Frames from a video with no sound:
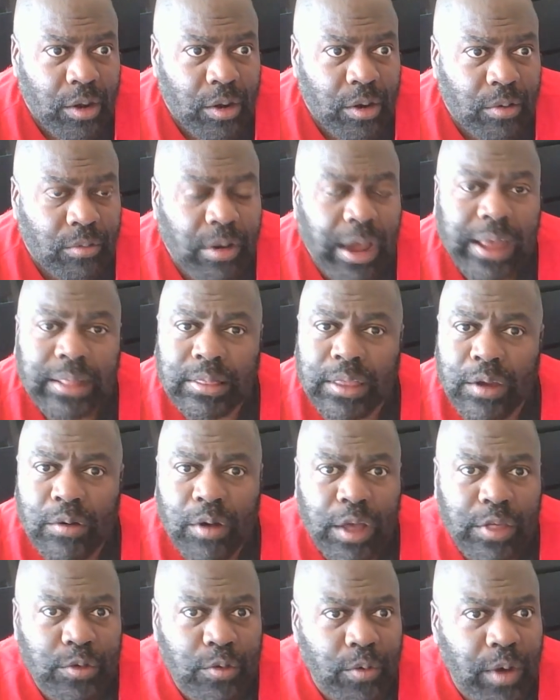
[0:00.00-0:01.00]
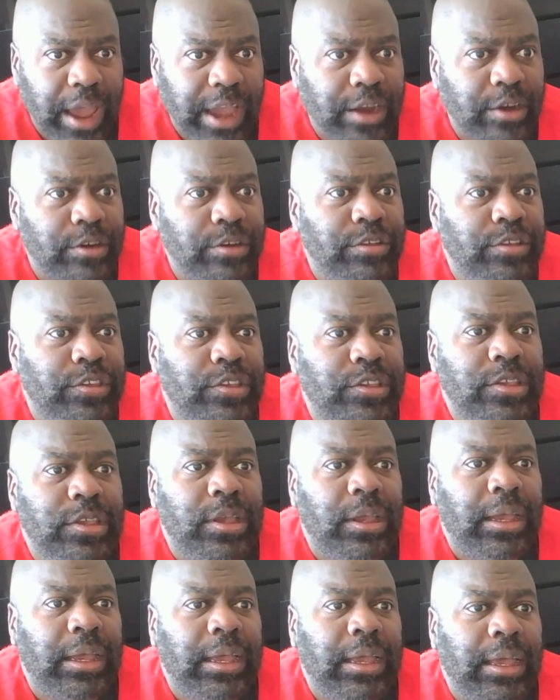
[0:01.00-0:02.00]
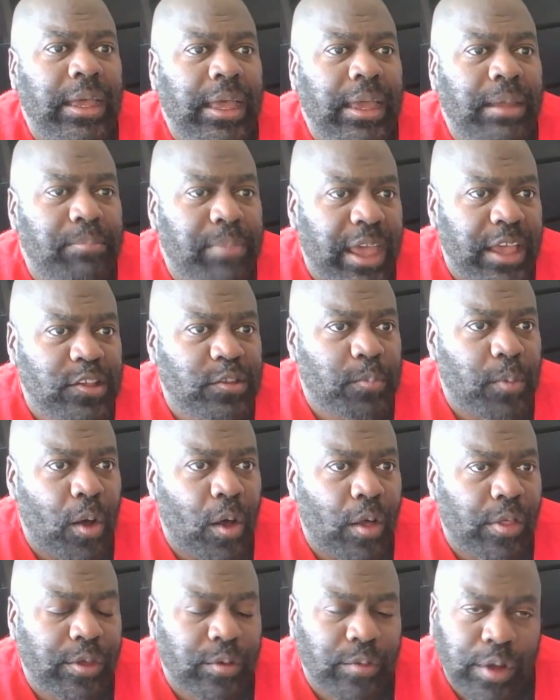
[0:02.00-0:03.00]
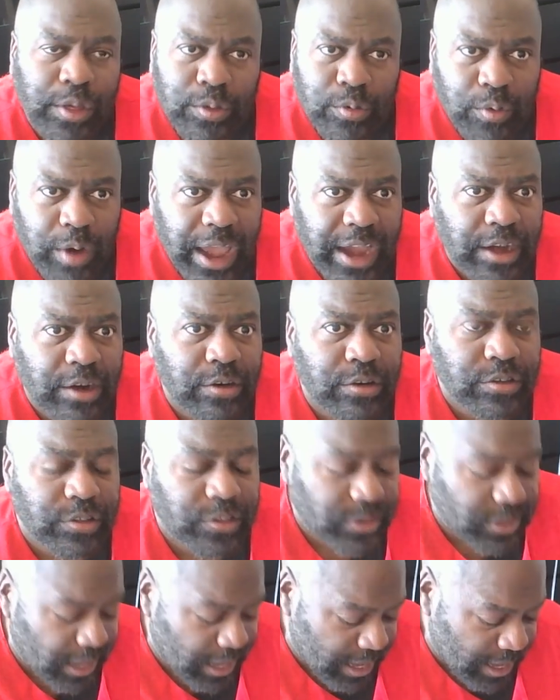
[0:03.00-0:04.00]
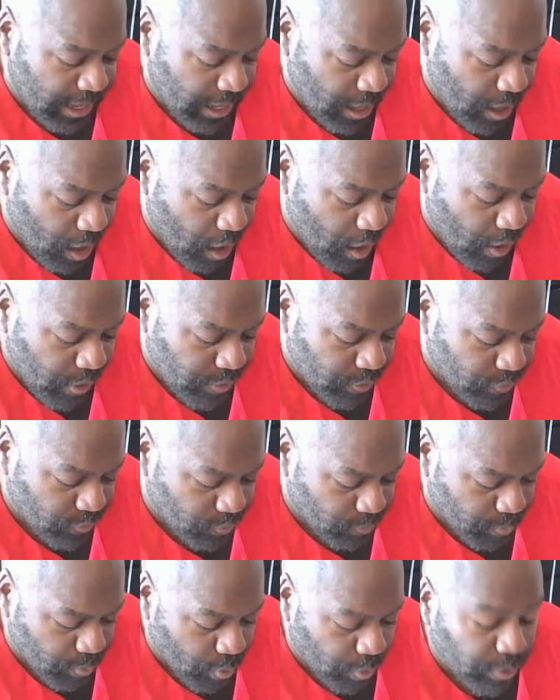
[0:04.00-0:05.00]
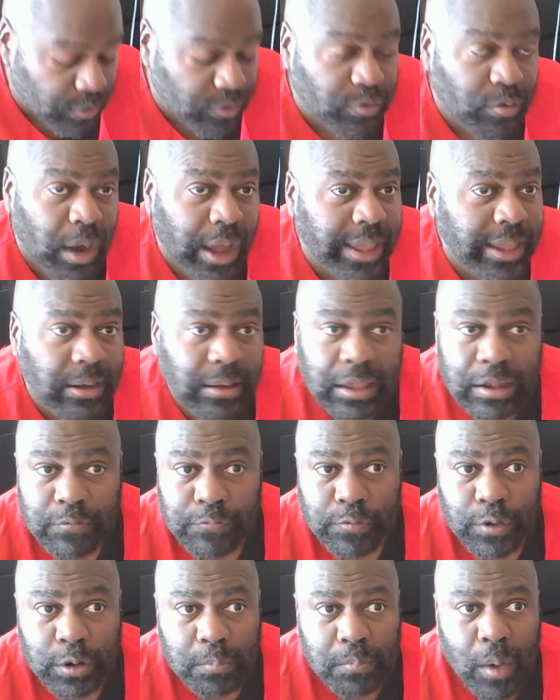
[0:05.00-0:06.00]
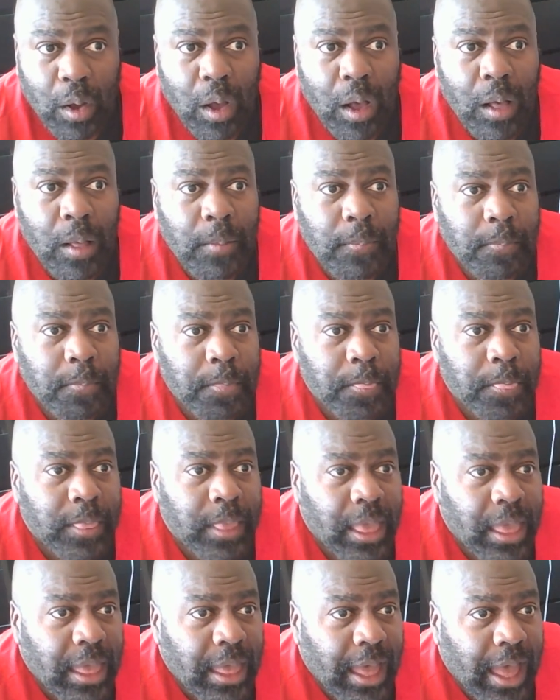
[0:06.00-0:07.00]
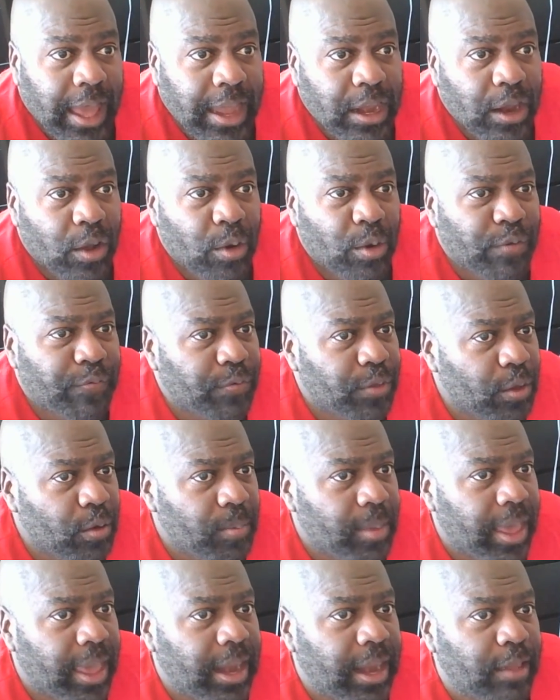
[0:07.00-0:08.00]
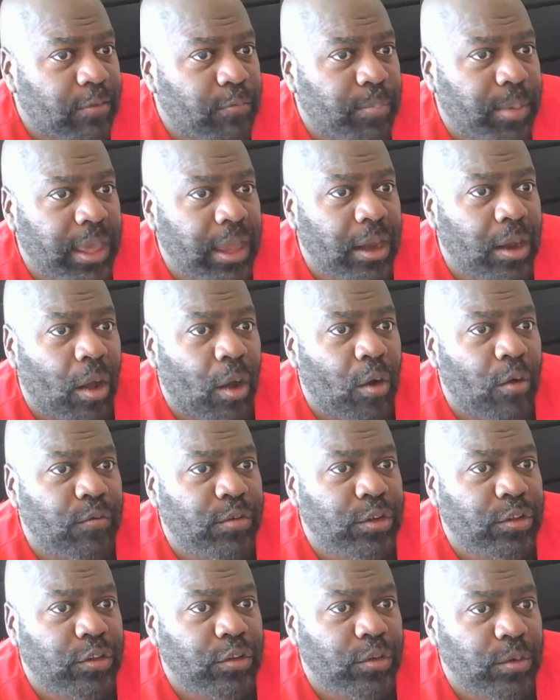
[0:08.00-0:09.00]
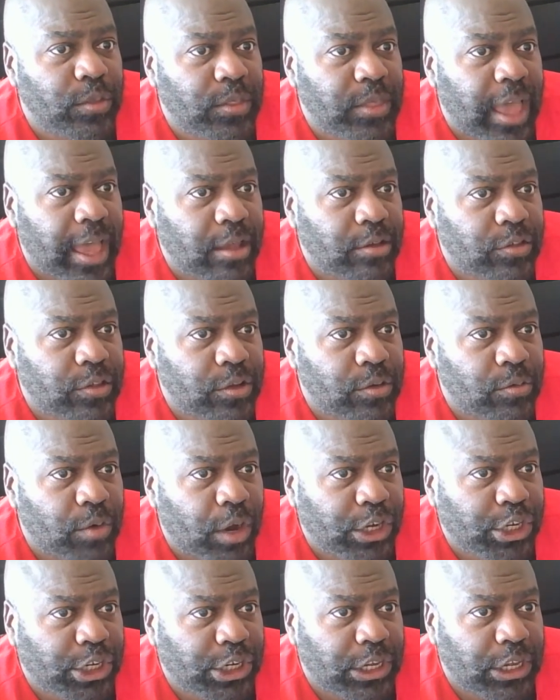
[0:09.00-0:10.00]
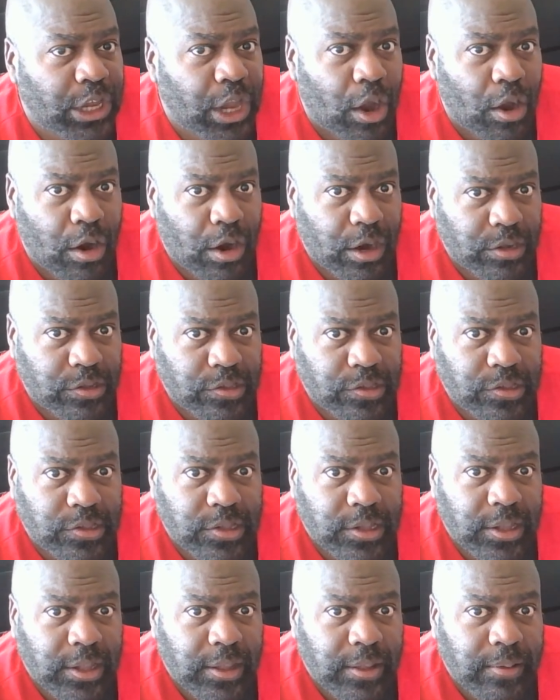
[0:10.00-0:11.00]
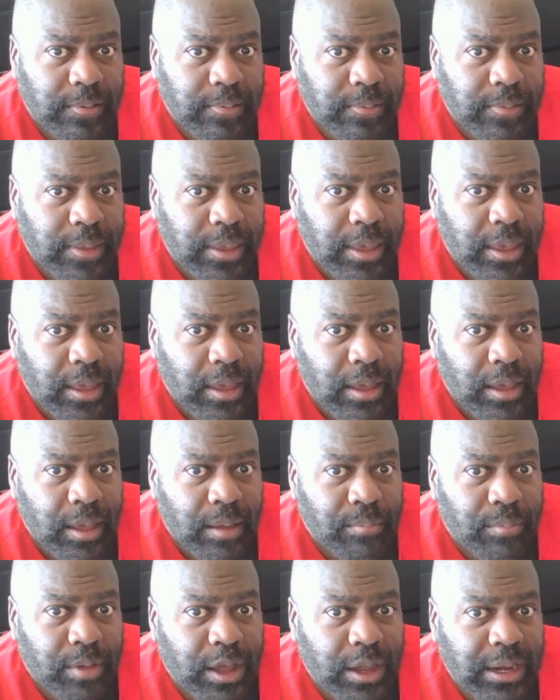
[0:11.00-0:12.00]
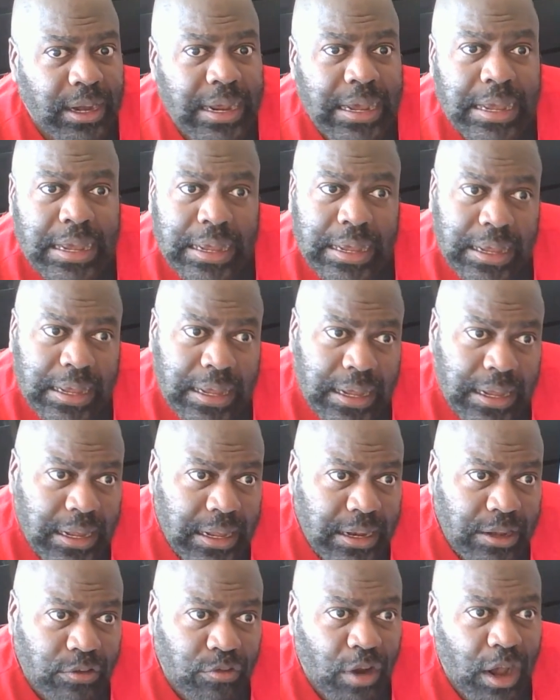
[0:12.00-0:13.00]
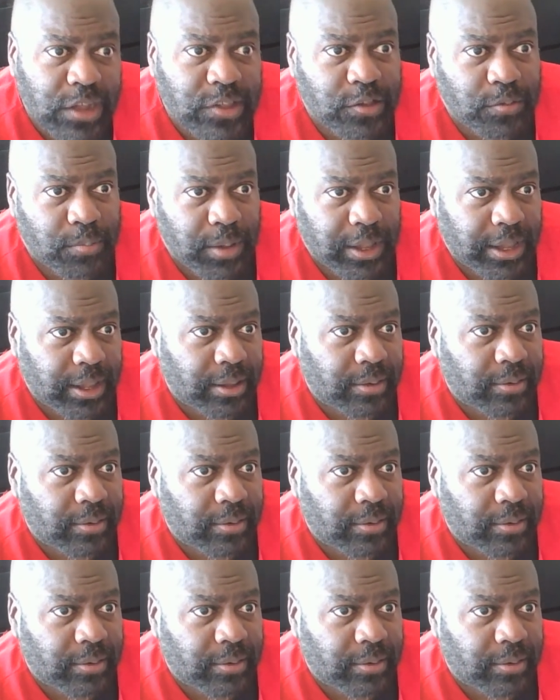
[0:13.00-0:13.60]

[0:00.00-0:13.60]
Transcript: Right? There are other records in baseball. There are other records in other sports. Right? In football, I know a few men have been over 2,000 rushing yards, but trust me,